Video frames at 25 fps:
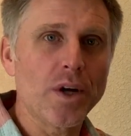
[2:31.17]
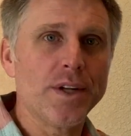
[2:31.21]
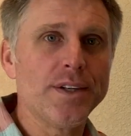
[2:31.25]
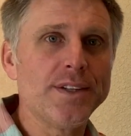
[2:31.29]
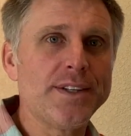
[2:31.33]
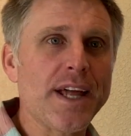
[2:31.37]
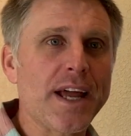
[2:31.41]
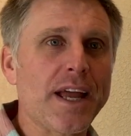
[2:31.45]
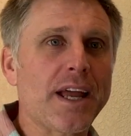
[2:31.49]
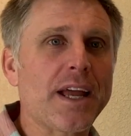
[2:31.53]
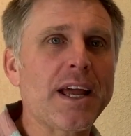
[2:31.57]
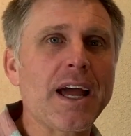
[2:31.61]

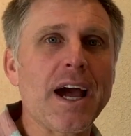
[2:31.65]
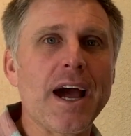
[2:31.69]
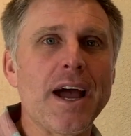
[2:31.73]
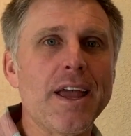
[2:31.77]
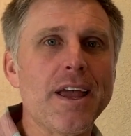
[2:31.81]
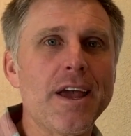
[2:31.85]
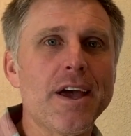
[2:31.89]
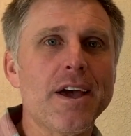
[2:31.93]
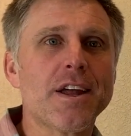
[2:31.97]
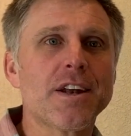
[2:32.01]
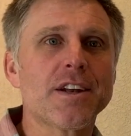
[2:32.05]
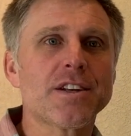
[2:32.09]

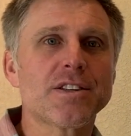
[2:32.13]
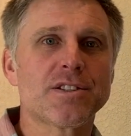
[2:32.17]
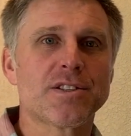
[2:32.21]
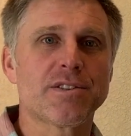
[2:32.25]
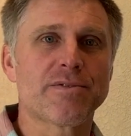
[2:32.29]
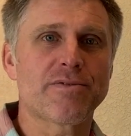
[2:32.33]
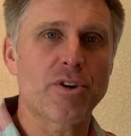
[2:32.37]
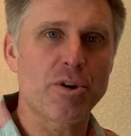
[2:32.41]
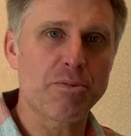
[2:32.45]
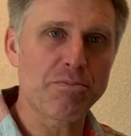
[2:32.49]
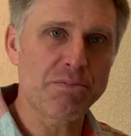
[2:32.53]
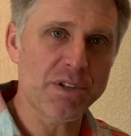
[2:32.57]
Decaer is the
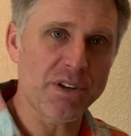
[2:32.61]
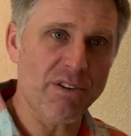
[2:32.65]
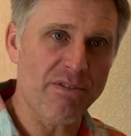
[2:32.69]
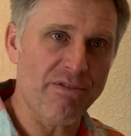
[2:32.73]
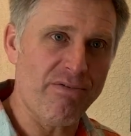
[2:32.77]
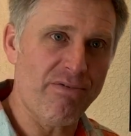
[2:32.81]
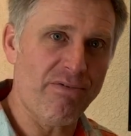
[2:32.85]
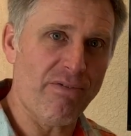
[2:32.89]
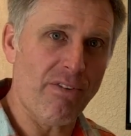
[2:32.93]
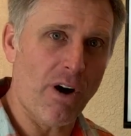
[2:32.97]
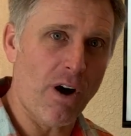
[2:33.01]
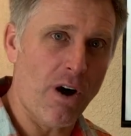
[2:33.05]
verb to
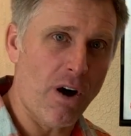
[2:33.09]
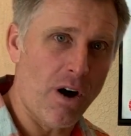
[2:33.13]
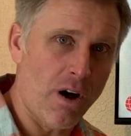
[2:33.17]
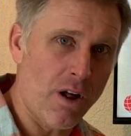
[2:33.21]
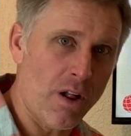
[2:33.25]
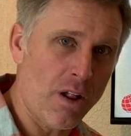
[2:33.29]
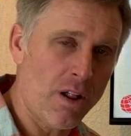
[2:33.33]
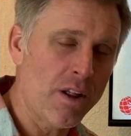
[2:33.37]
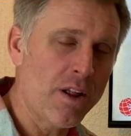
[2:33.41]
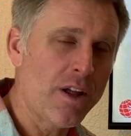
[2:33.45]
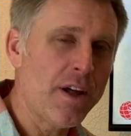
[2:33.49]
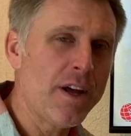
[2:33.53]

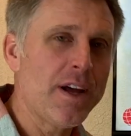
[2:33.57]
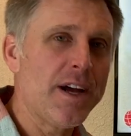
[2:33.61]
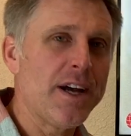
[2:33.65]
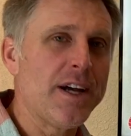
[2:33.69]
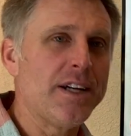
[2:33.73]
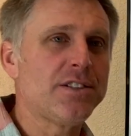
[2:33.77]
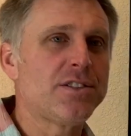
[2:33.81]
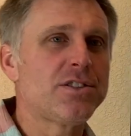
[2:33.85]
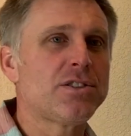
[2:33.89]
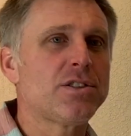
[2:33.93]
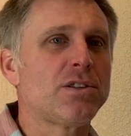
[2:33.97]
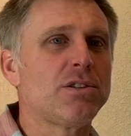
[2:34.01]
fall.
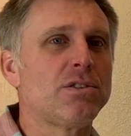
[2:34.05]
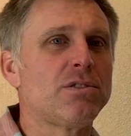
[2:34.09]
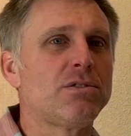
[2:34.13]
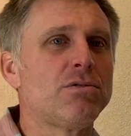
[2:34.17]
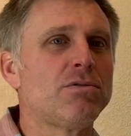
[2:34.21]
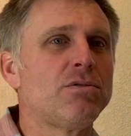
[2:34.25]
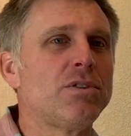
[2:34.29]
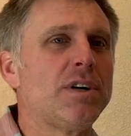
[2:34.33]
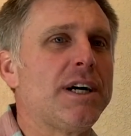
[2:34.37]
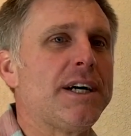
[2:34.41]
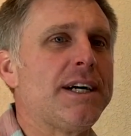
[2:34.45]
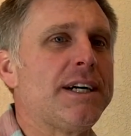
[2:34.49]
And
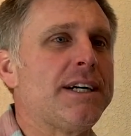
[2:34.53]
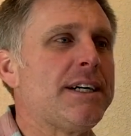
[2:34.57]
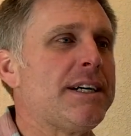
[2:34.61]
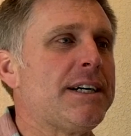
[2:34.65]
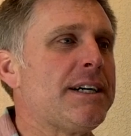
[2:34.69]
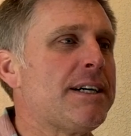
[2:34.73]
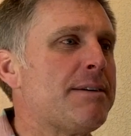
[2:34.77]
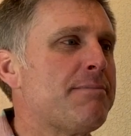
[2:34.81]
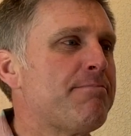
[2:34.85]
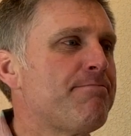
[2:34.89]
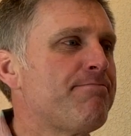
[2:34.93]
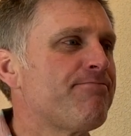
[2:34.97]
so
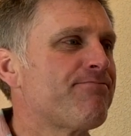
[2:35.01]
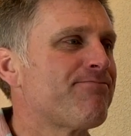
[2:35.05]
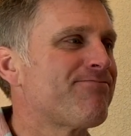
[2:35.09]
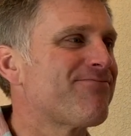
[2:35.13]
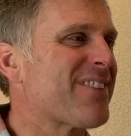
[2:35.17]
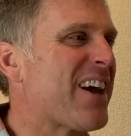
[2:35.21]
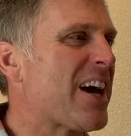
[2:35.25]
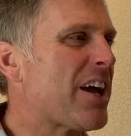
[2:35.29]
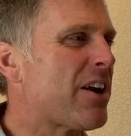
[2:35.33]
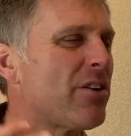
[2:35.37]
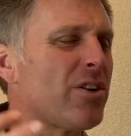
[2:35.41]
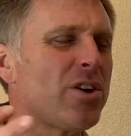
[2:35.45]

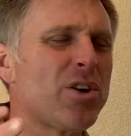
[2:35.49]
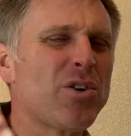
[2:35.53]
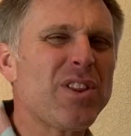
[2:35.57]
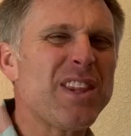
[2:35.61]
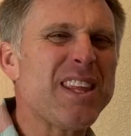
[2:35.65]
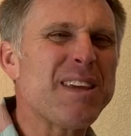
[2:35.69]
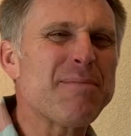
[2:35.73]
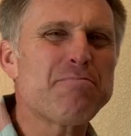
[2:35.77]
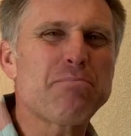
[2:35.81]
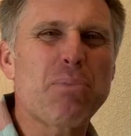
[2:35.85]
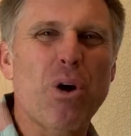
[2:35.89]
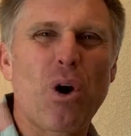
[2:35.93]
I don't know
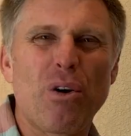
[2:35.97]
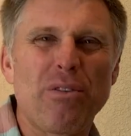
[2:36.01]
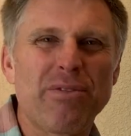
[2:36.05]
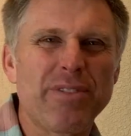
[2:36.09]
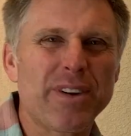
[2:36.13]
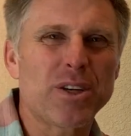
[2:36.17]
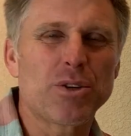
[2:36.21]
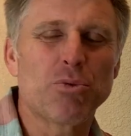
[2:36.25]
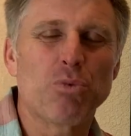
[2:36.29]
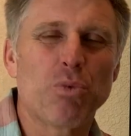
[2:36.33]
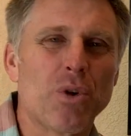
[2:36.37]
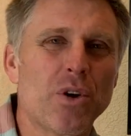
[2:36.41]
the
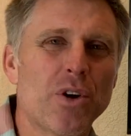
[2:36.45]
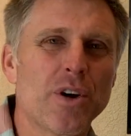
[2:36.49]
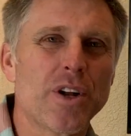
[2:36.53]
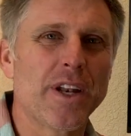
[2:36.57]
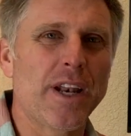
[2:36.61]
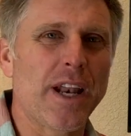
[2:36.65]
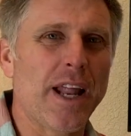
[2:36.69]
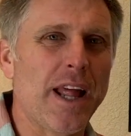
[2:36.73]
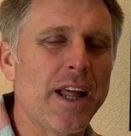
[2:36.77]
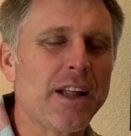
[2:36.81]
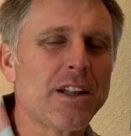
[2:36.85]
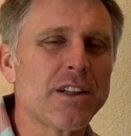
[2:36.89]
perfect word in
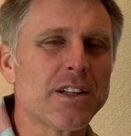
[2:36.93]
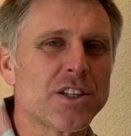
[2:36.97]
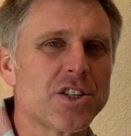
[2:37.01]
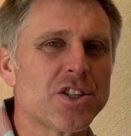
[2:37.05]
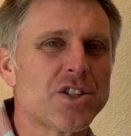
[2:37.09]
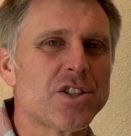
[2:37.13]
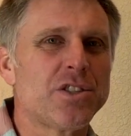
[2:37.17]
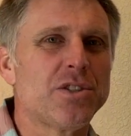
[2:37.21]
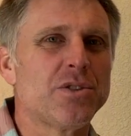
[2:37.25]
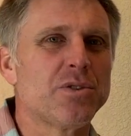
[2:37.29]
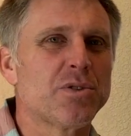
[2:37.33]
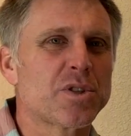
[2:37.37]

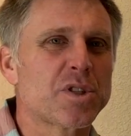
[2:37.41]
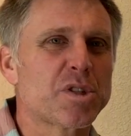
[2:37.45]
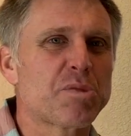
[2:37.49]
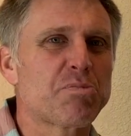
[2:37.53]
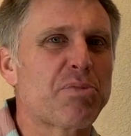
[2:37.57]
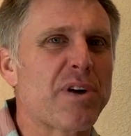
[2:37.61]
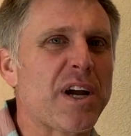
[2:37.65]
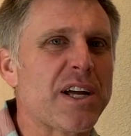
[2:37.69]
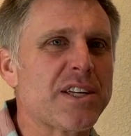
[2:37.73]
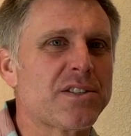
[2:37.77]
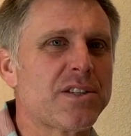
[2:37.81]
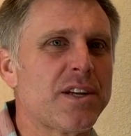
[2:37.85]
English to
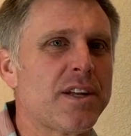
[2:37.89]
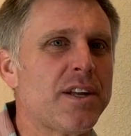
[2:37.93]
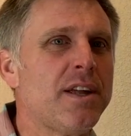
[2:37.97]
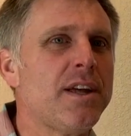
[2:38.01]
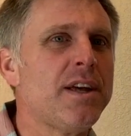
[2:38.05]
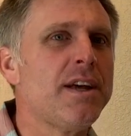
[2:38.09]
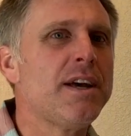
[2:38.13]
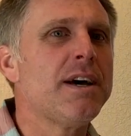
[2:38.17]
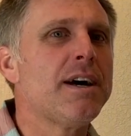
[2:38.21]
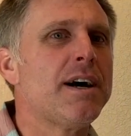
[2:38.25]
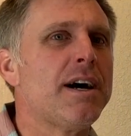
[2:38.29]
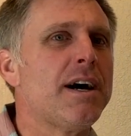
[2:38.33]
express it,
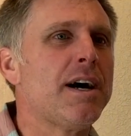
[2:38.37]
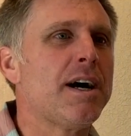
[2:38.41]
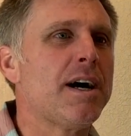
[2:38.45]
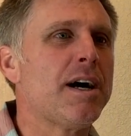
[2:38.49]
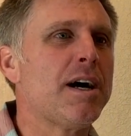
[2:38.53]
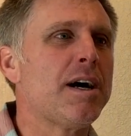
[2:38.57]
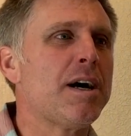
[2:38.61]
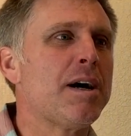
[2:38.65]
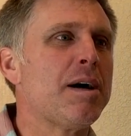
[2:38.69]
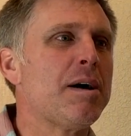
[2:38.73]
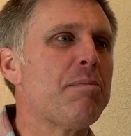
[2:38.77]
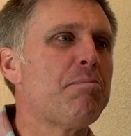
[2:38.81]

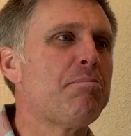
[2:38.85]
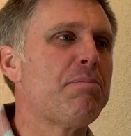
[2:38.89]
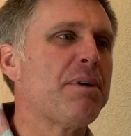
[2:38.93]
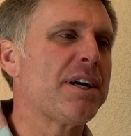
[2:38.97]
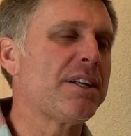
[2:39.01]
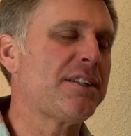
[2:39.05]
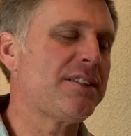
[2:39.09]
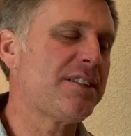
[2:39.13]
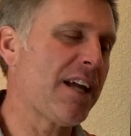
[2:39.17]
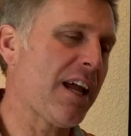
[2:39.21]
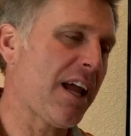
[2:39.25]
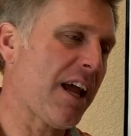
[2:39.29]

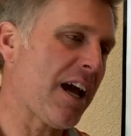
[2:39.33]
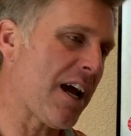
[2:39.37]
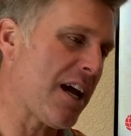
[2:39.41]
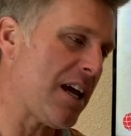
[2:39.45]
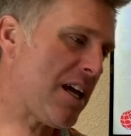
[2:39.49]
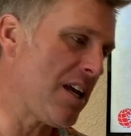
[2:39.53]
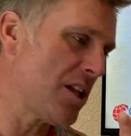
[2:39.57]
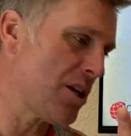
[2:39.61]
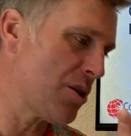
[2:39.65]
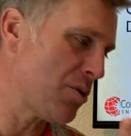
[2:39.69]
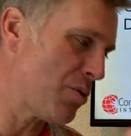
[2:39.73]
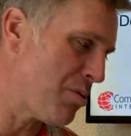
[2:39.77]
but
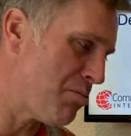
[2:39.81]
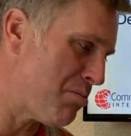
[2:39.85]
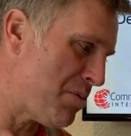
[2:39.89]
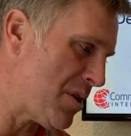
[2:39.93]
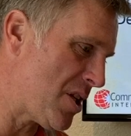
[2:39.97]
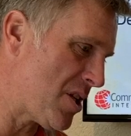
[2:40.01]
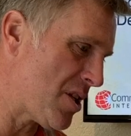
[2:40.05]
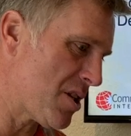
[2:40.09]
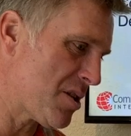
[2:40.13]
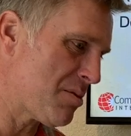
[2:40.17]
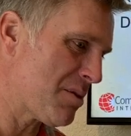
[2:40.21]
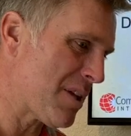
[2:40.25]
decaído would be
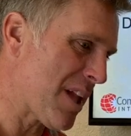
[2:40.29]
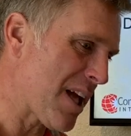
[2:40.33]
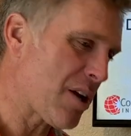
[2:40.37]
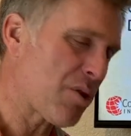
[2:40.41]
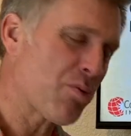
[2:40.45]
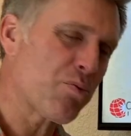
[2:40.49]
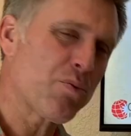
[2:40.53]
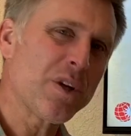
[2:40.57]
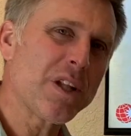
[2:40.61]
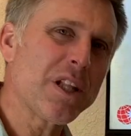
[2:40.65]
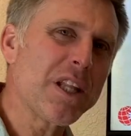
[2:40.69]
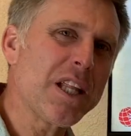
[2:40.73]
just like
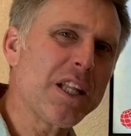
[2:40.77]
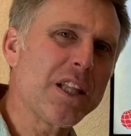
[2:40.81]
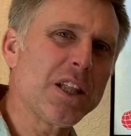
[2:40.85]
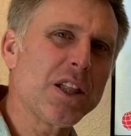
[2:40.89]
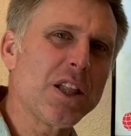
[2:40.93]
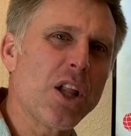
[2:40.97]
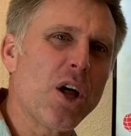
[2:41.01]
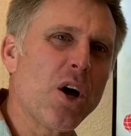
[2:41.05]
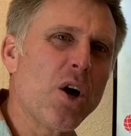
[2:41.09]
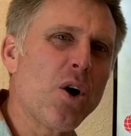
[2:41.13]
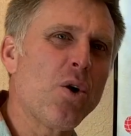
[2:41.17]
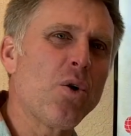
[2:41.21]
really
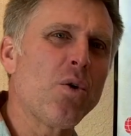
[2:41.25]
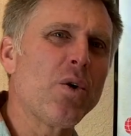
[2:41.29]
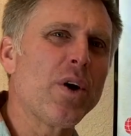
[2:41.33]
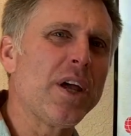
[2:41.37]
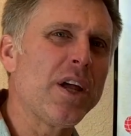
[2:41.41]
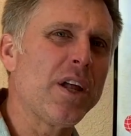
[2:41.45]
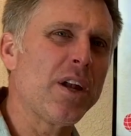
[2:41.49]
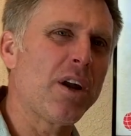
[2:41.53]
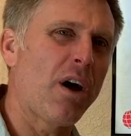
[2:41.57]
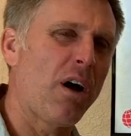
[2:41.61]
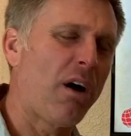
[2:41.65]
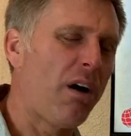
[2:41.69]
low
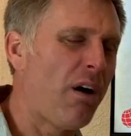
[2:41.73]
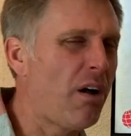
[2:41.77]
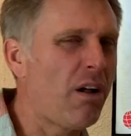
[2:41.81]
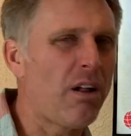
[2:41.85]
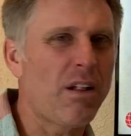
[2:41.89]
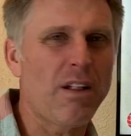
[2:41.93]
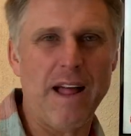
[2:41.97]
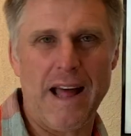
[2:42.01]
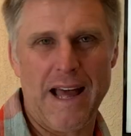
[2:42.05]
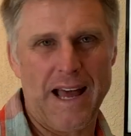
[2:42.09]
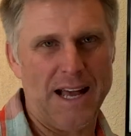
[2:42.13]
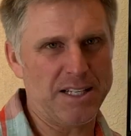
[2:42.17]
in
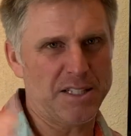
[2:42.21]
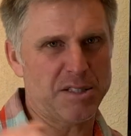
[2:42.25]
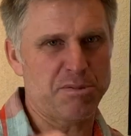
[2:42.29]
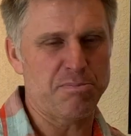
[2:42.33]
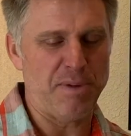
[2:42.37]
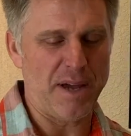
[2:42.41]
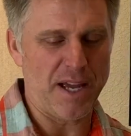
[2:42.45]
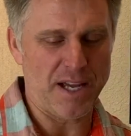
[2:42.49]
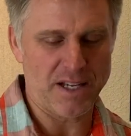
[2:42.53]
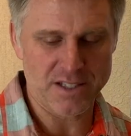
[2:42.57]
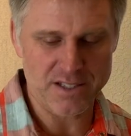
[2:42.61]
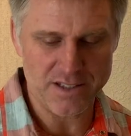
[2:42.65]
all
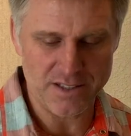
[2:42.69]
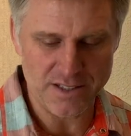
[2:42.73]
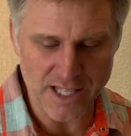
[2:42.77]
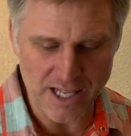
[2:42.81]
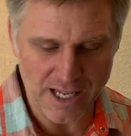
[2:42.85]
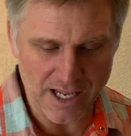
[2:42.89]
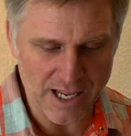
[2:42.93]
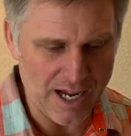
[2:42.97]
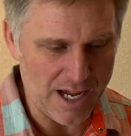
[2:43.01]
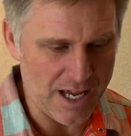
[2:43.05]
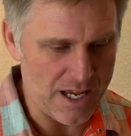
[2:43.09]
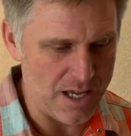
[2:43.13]
aspects.
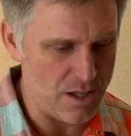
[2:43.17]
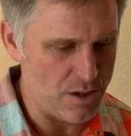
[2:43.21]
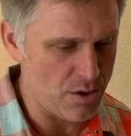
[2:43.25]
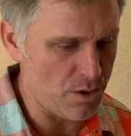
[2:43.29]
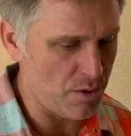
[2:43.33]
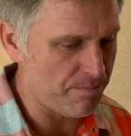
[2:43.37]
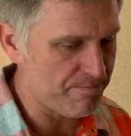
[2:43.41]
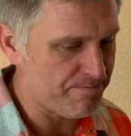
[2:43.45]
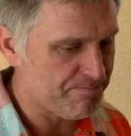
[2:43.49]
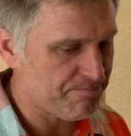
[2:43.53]
Decaído.